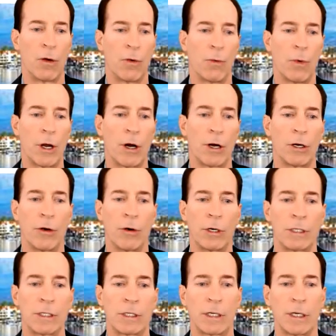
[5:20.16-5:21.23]
What are your
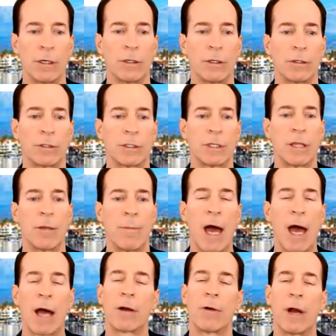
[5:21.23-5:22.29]
skills and the
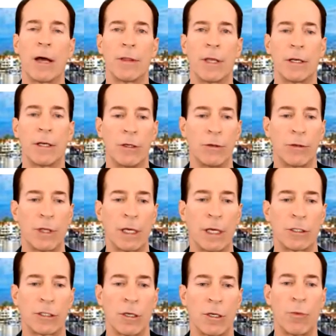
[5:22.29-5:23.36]
background that you think
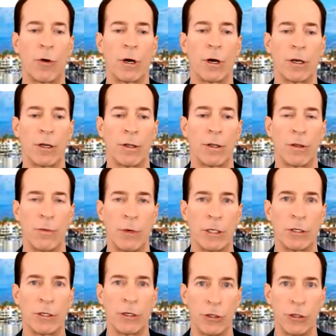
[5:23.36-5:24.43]
support the
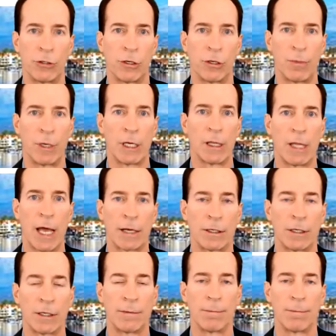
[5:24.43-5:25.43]
reason you should be elected?